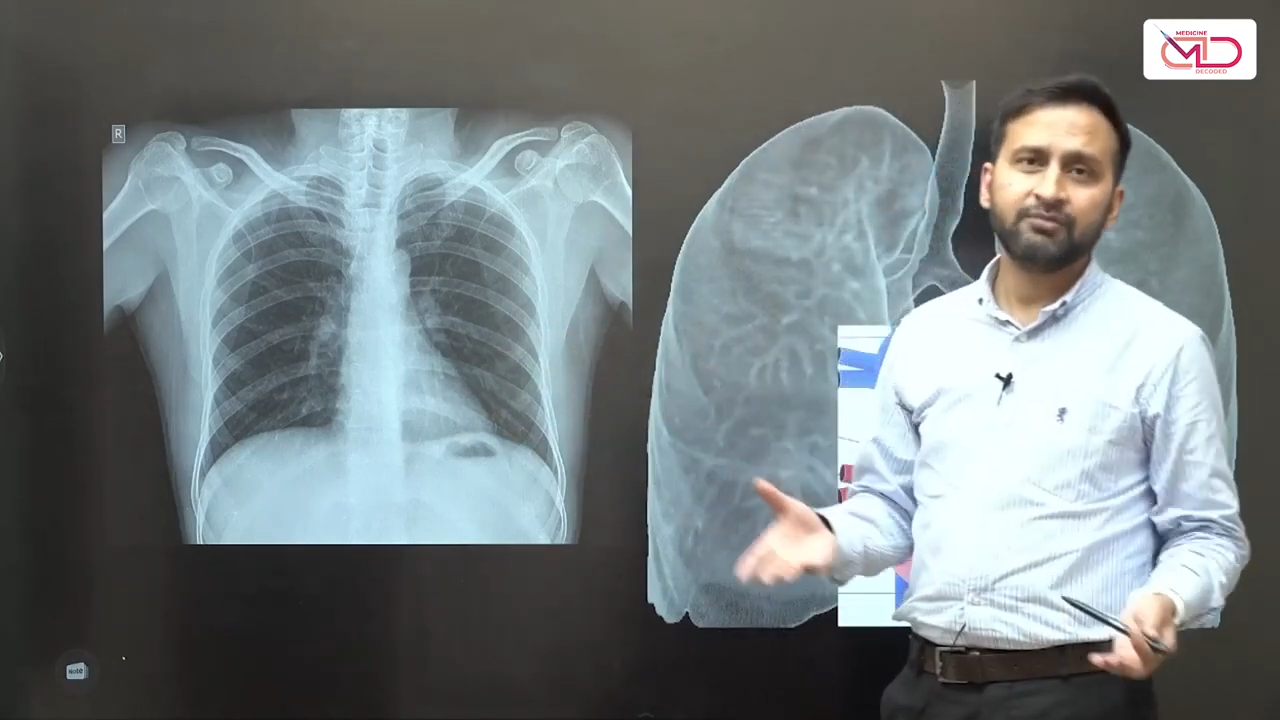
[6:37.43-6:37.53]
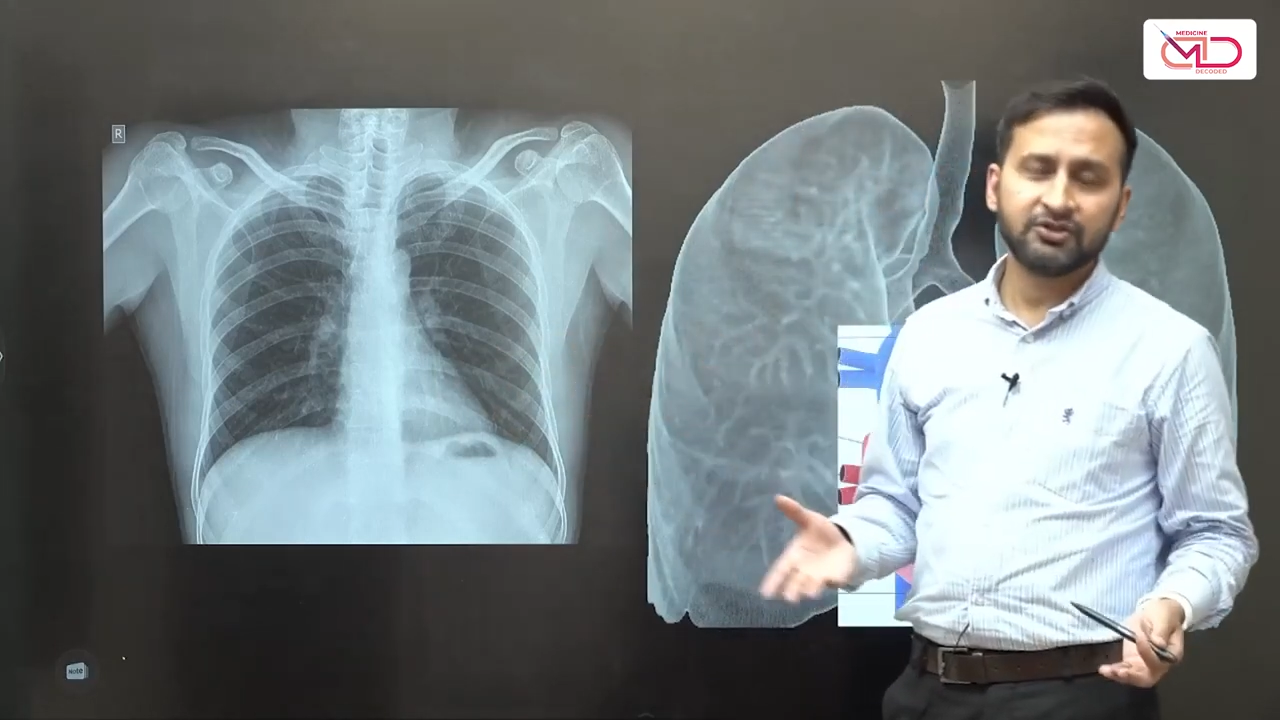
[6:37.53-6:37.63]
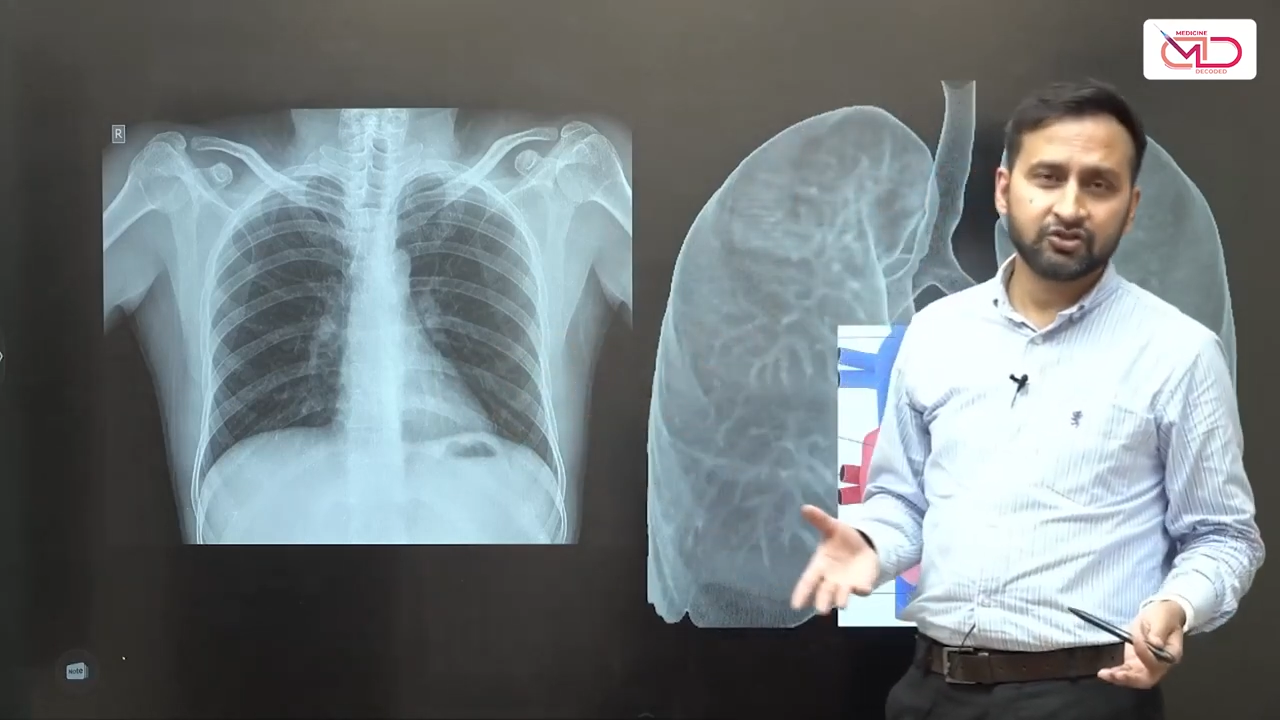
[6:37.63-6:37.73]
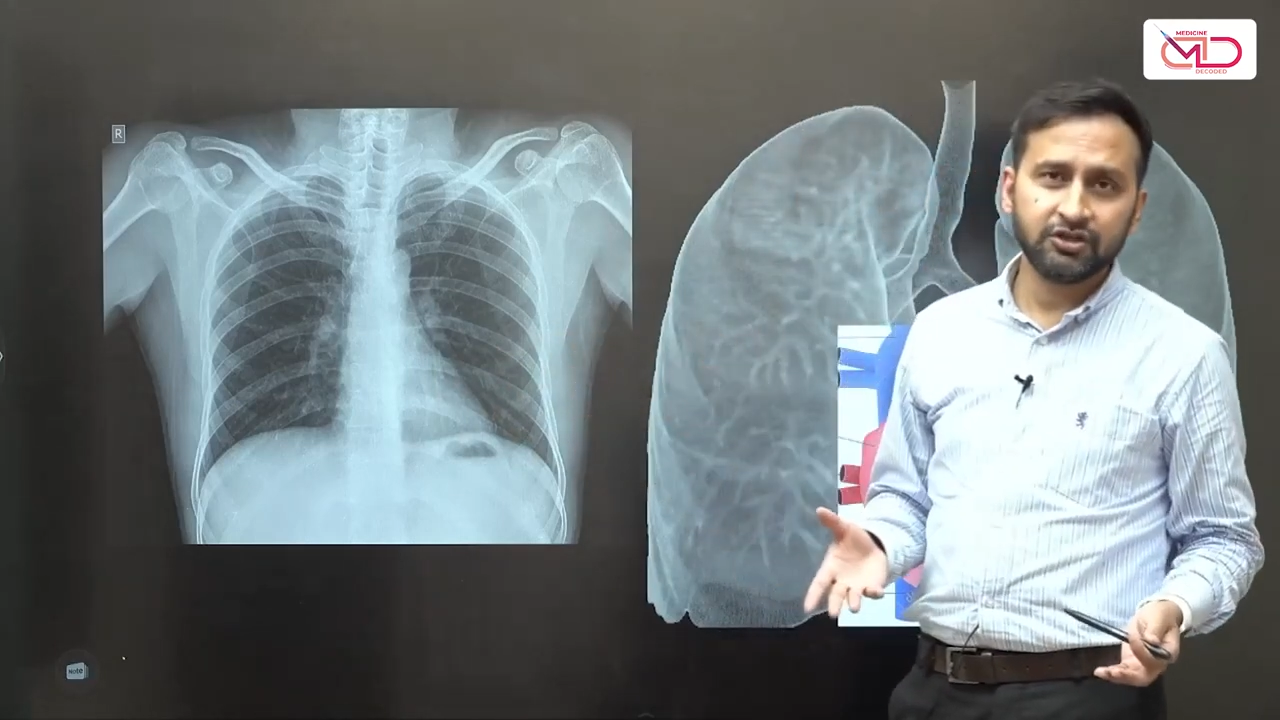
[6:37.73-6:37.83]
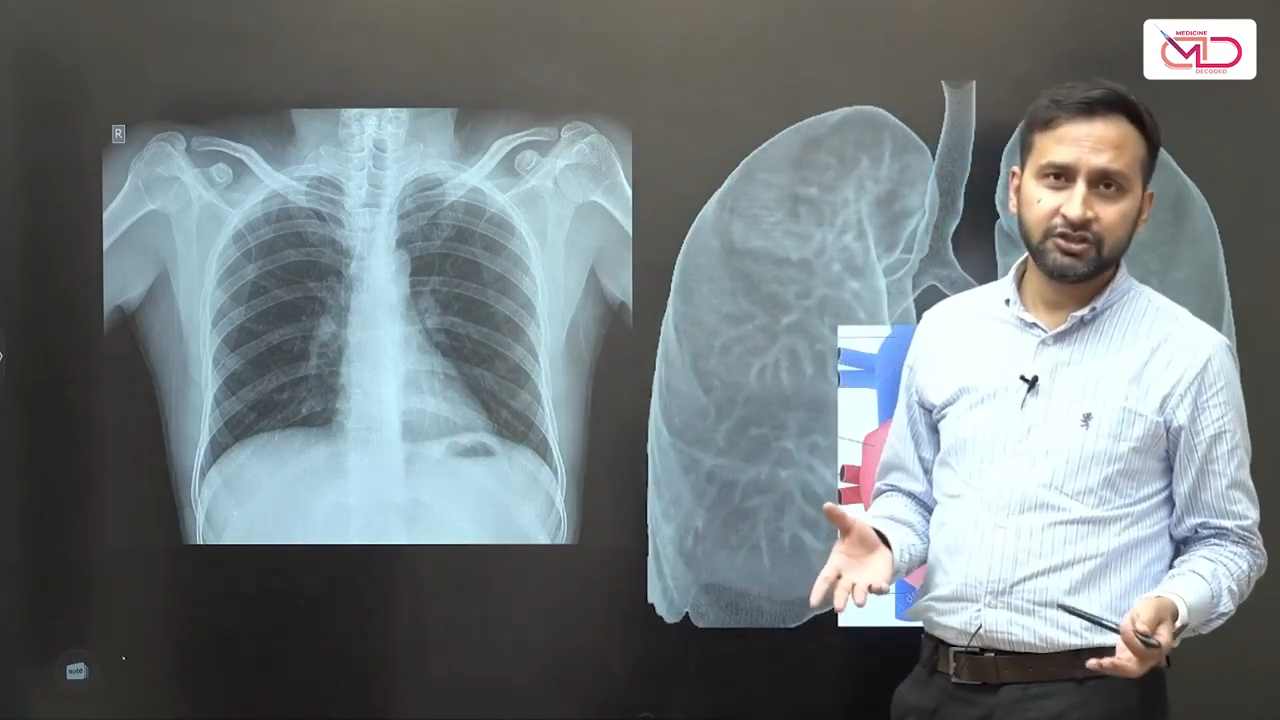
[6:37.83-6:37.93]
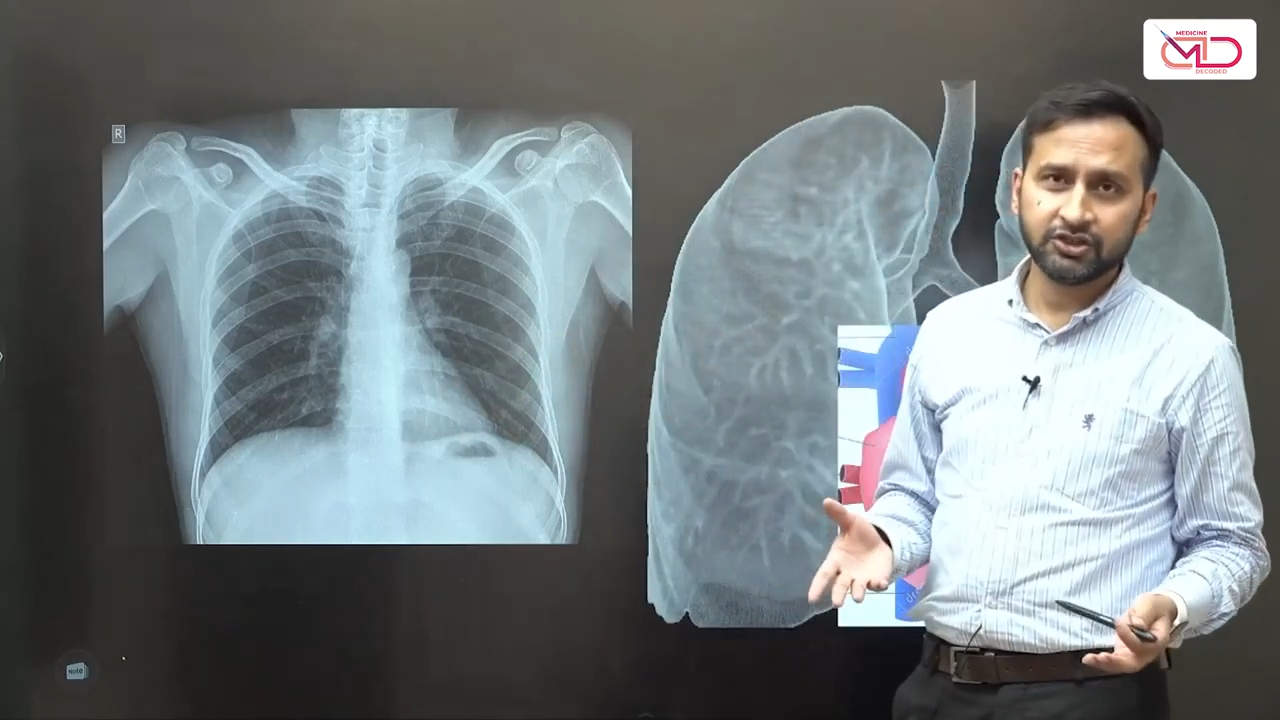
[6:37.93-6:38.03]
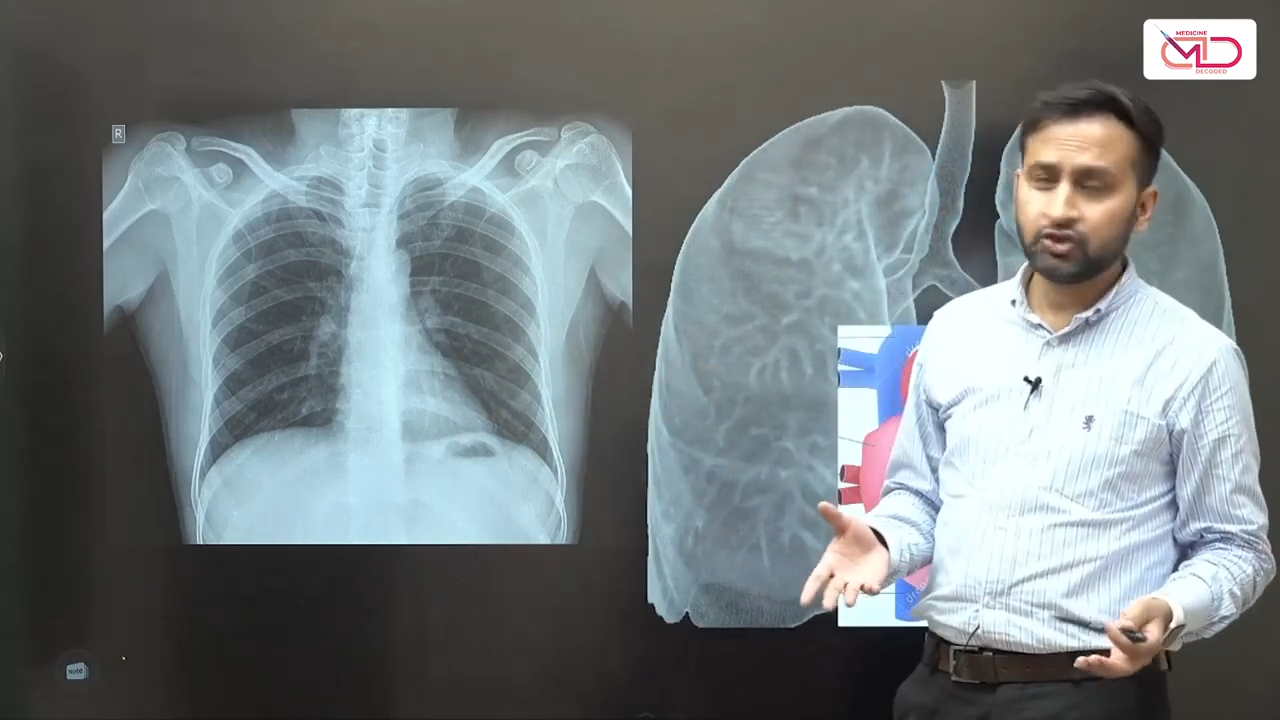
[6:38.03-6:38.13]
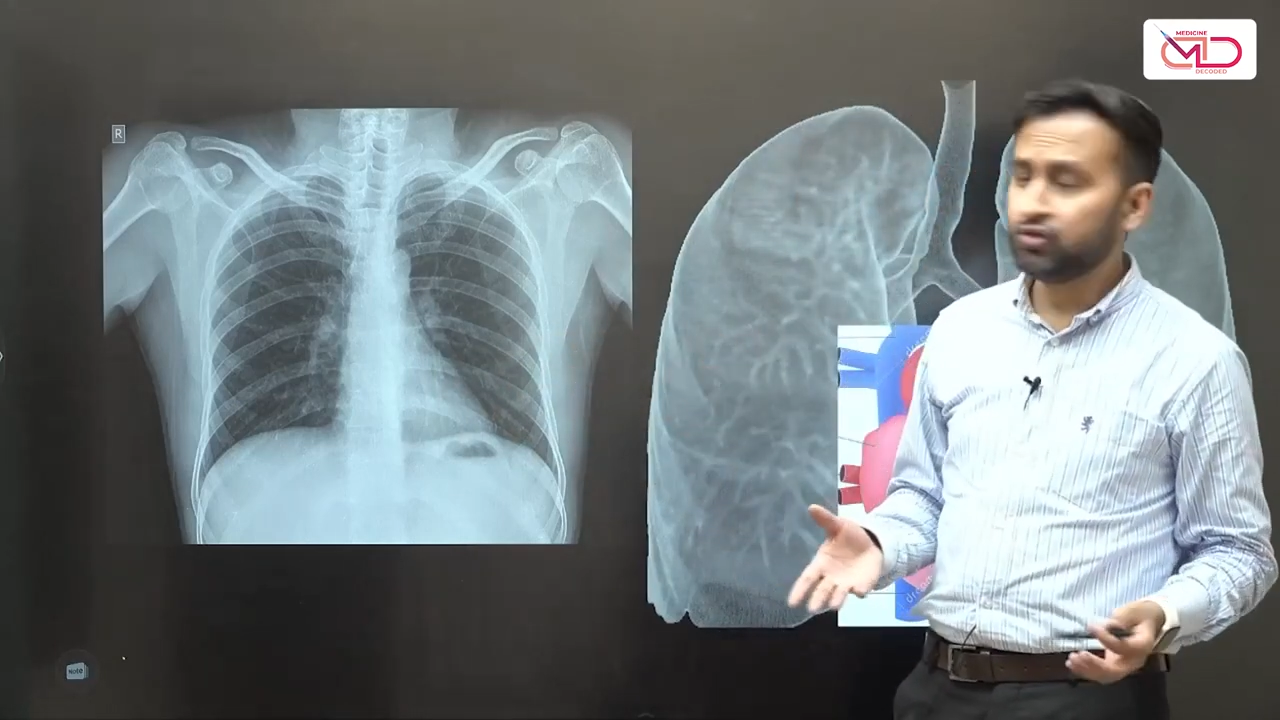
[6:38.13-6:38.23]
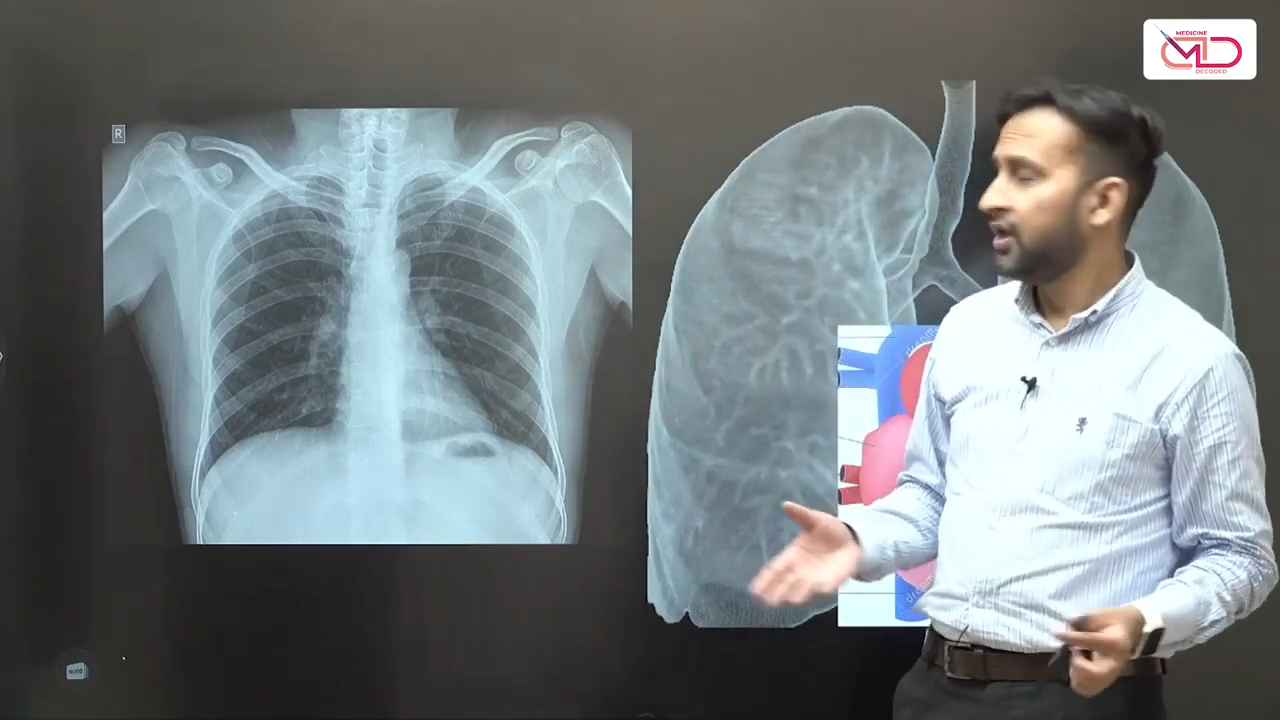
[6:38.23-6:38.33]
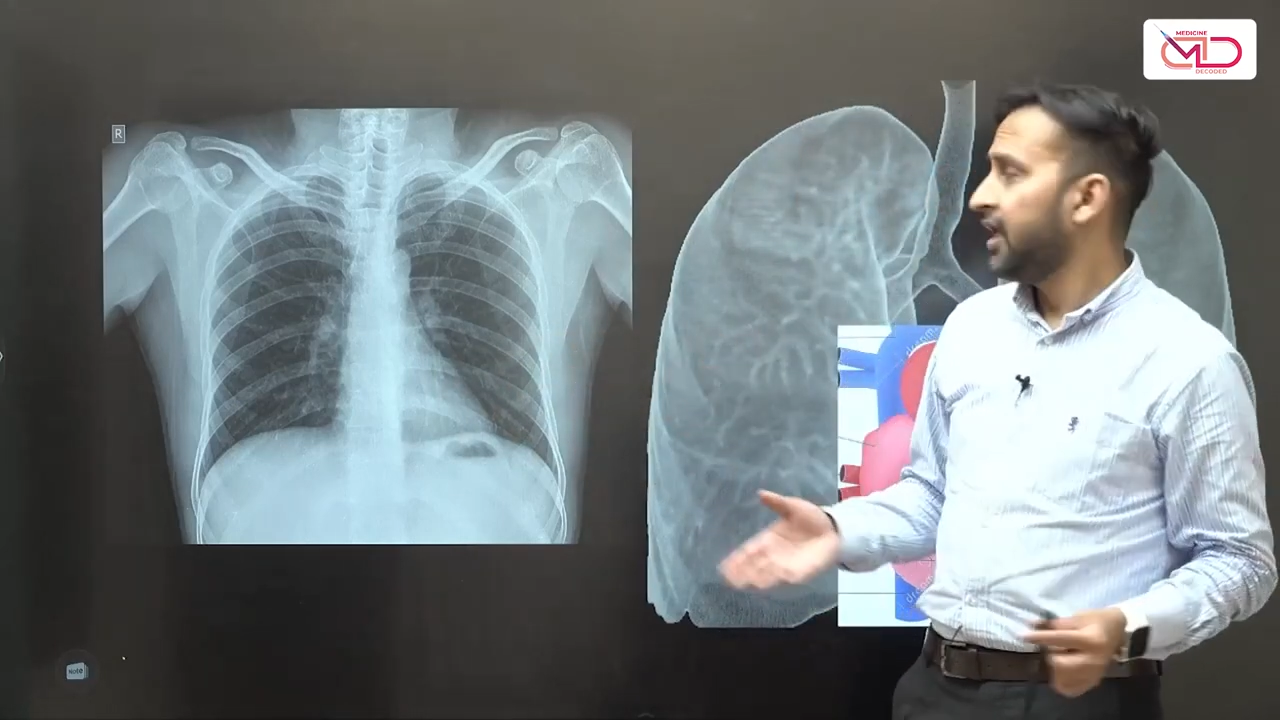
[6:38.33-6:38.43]
muscular
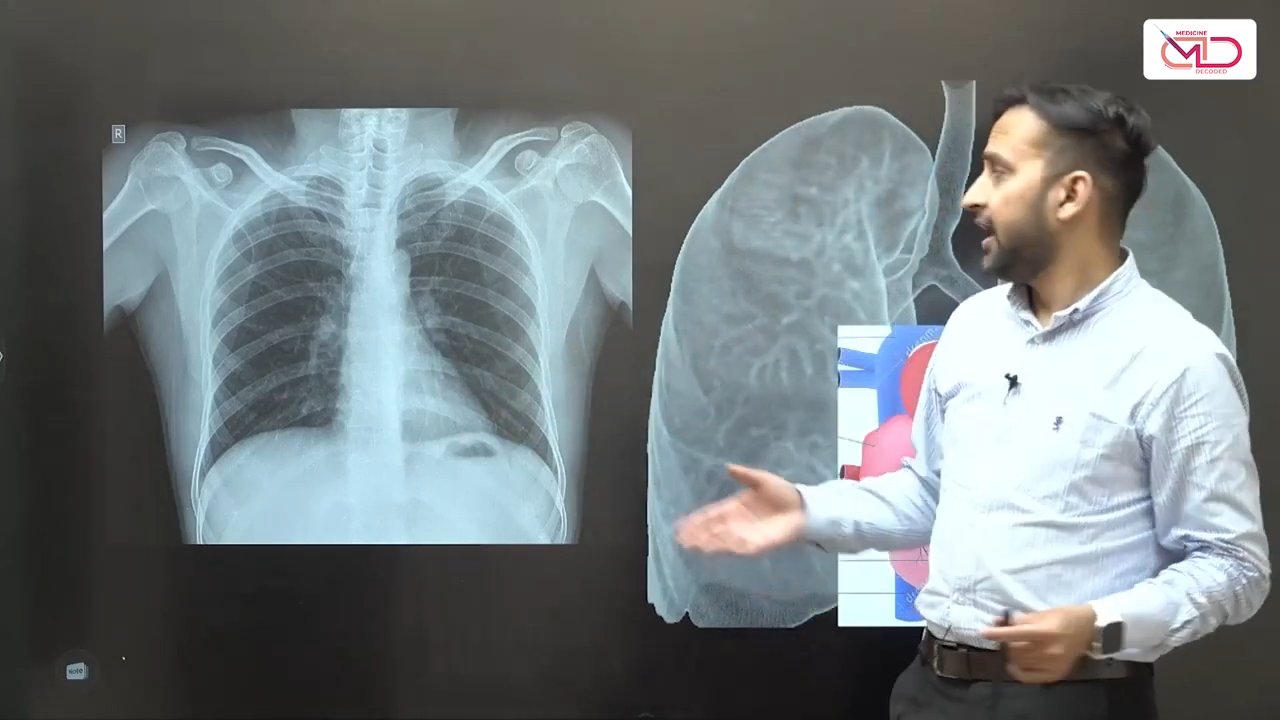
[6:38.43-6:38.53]
tissue